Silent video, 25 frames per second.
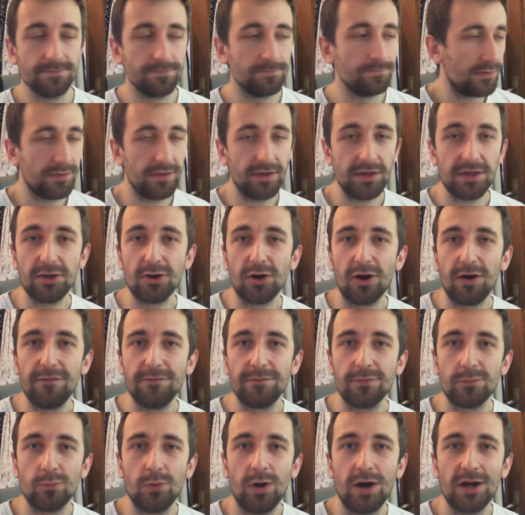Thank you all for
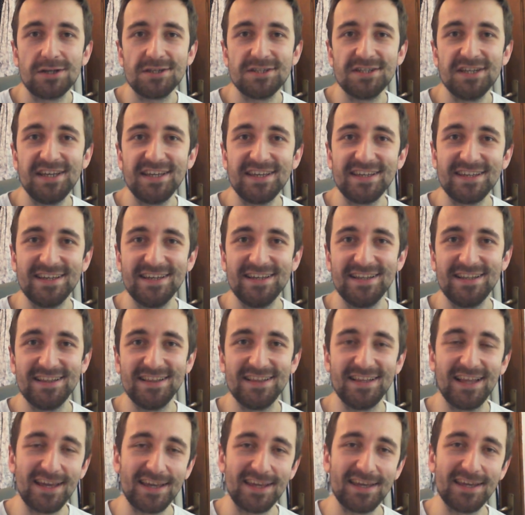watching.
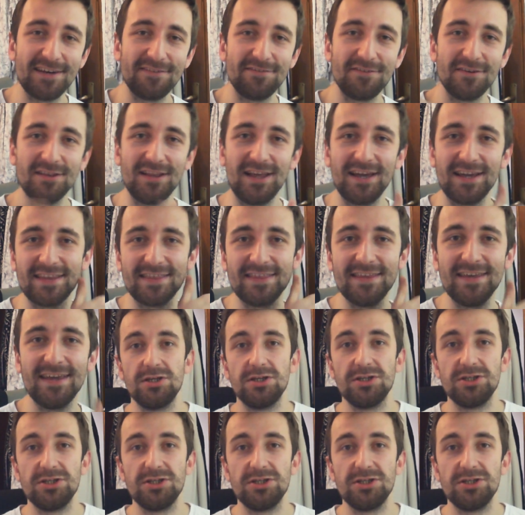Like it if you liked it,